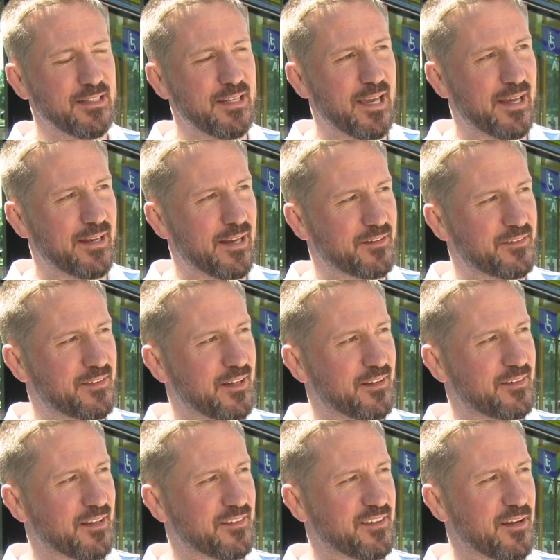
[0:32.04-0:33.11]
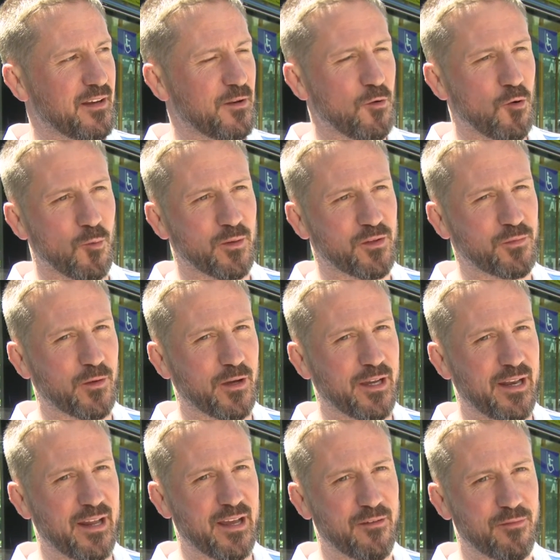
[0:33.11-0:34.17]
Yeah, that's an enormous
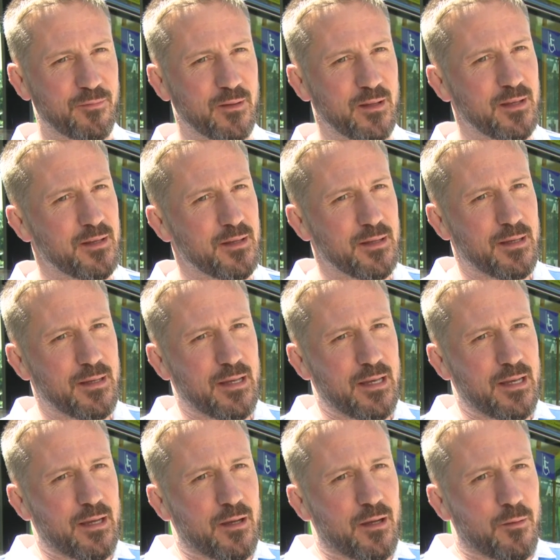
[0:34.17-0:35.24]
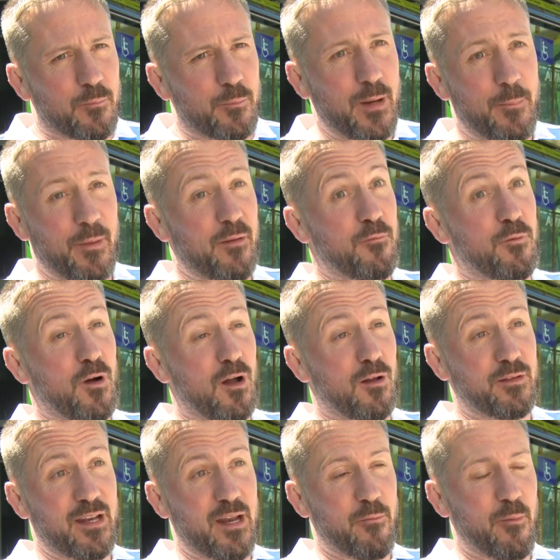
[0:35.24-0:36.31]
fight. People
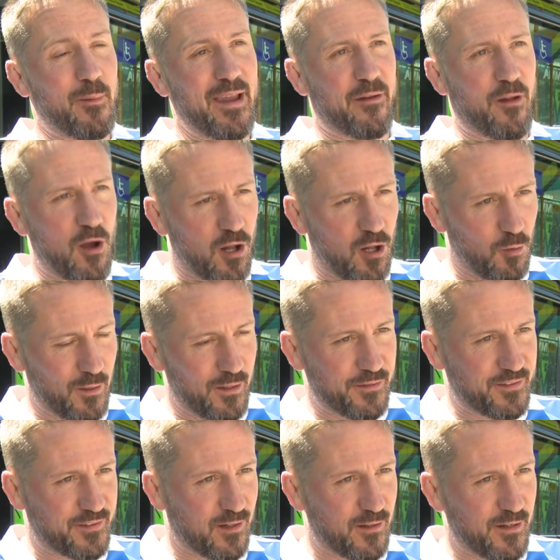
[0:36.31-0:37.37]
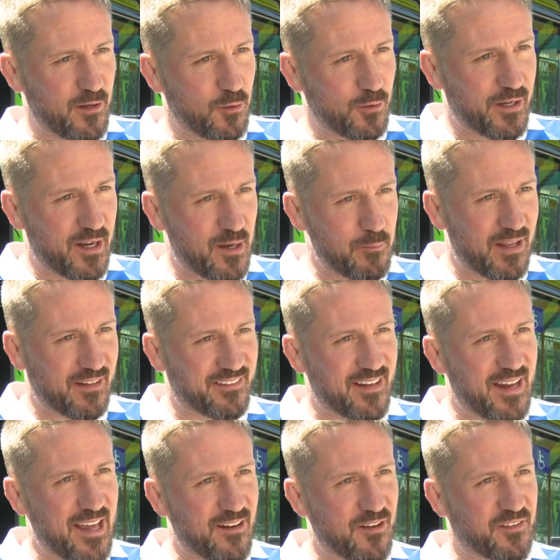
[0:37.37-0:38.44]
involved in MMA at all will certainly know the name
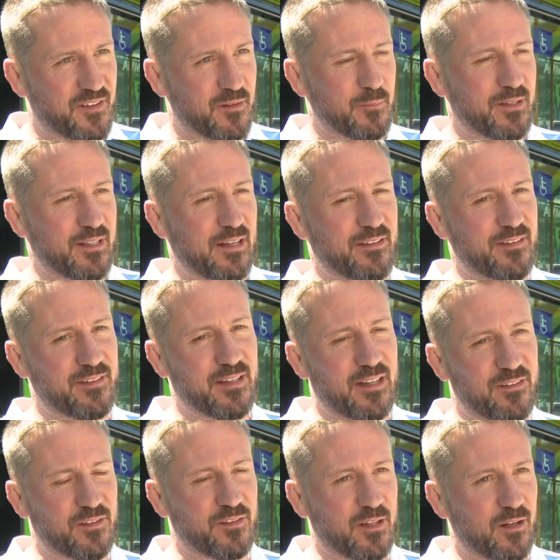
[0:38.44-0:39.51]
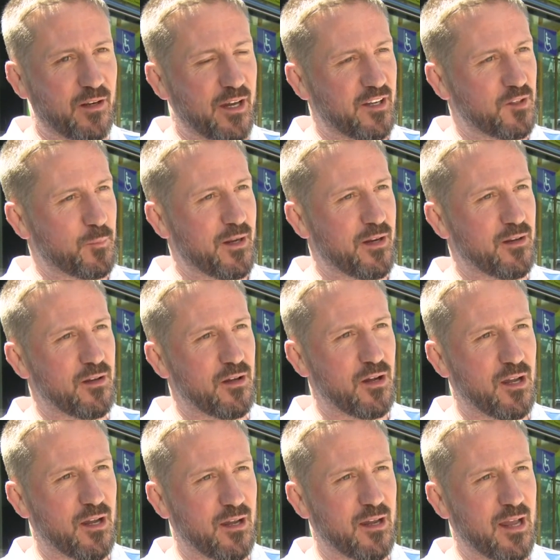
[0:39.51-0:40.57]
Benson Henderson, but that's a guy that's been
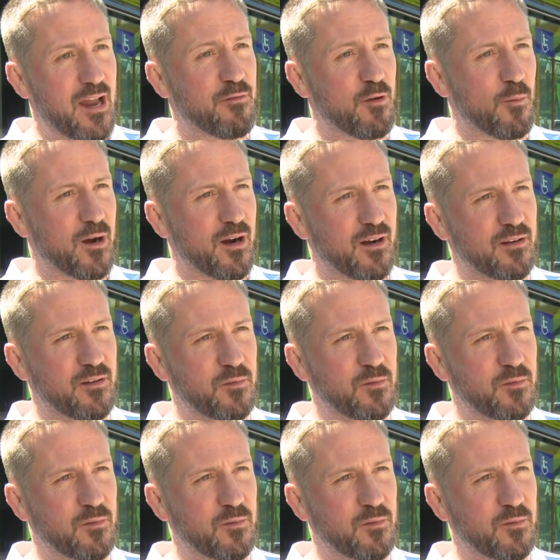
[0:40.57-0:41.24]
everywhere.